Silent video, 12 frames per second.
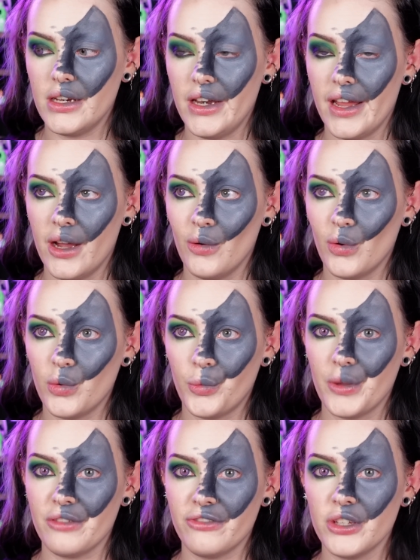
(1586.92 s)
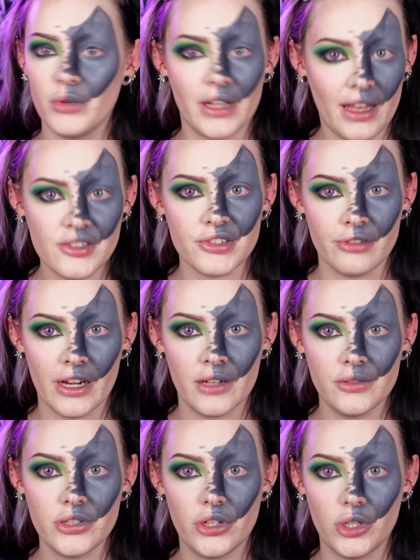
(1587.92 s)
Now, with fewer cats
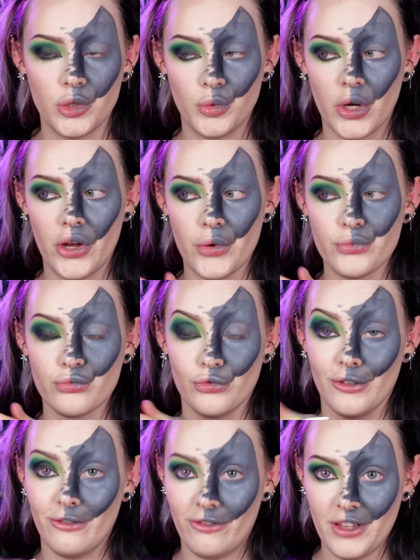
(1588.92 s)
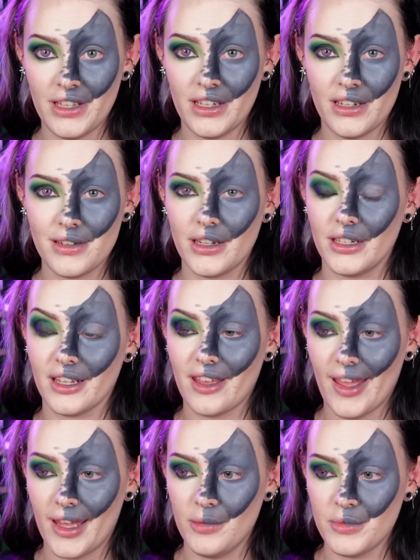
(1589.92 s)
around, who were revered and
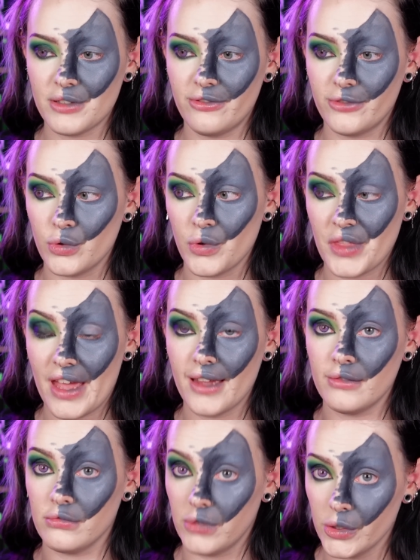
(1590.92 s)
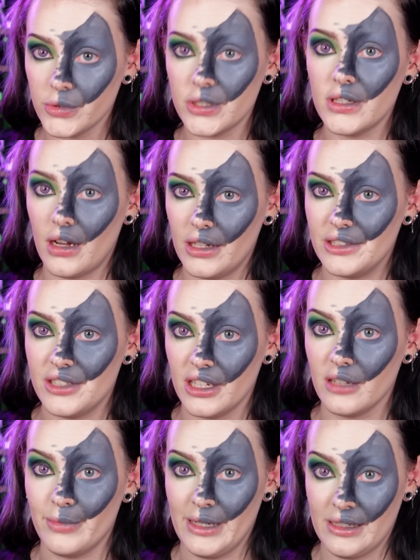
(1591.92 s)
kept for their rodent
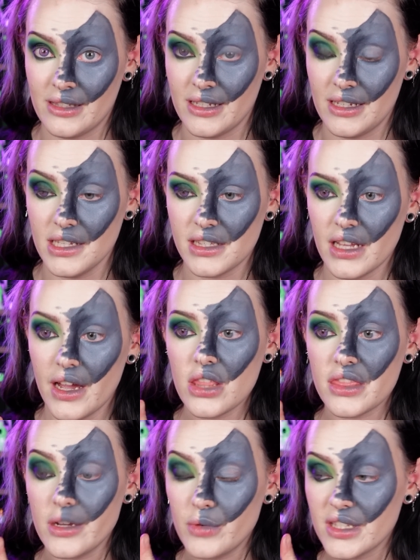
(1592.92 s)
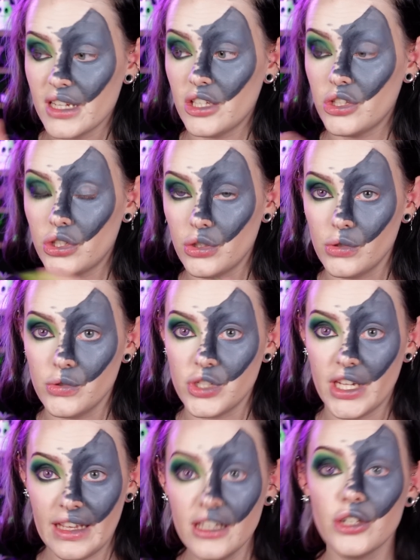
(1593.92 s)
hunting abilities, there was a huge
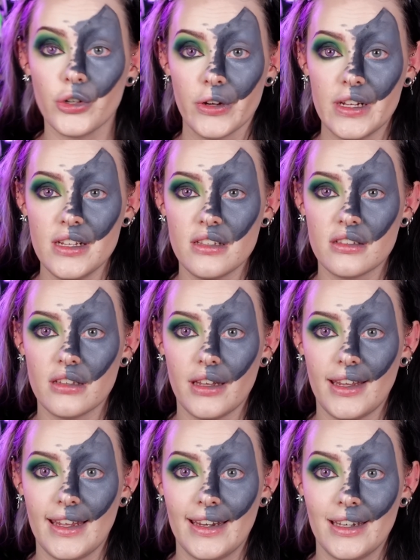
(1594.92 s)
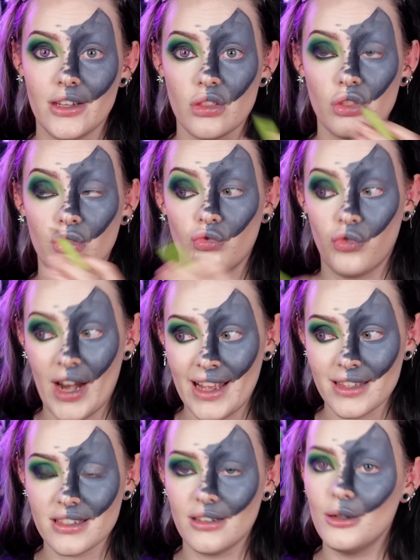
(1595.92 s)
increase in the
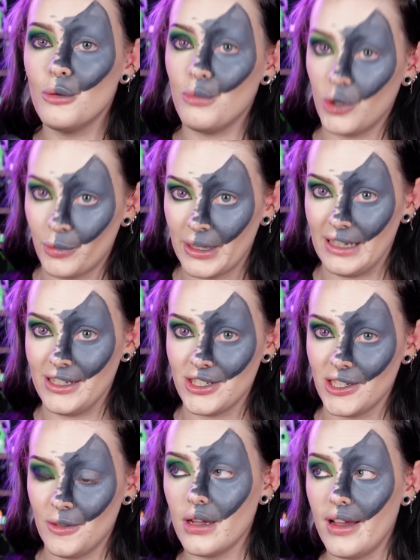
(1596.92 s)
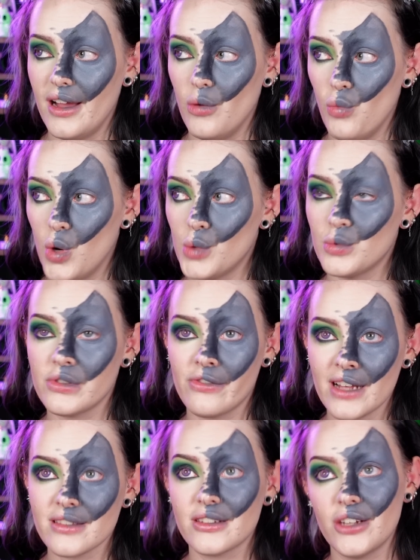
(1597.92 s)
rat population. And what were
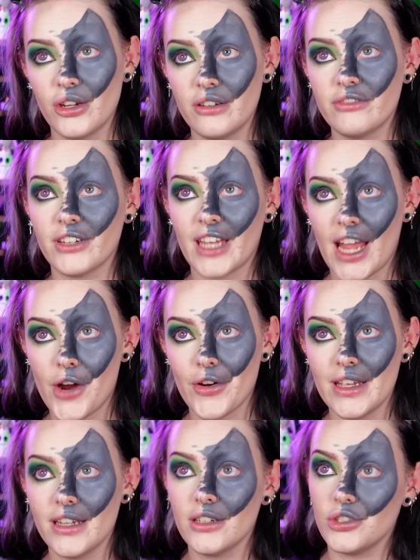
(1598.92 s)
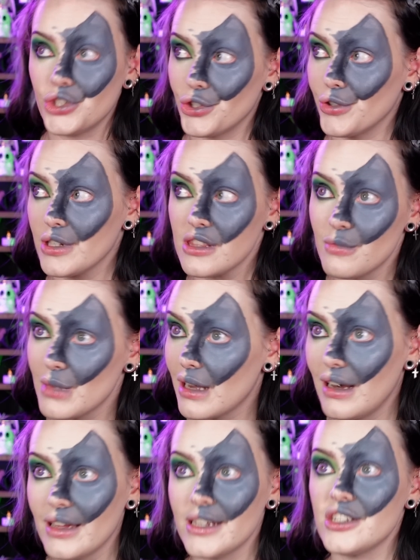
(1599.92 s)
rats known for carrying during the
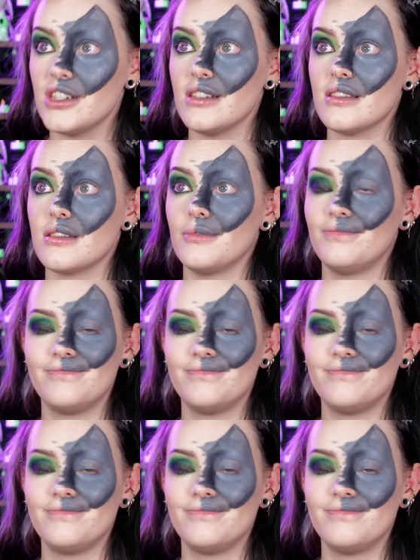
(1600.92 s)
Middle Ages?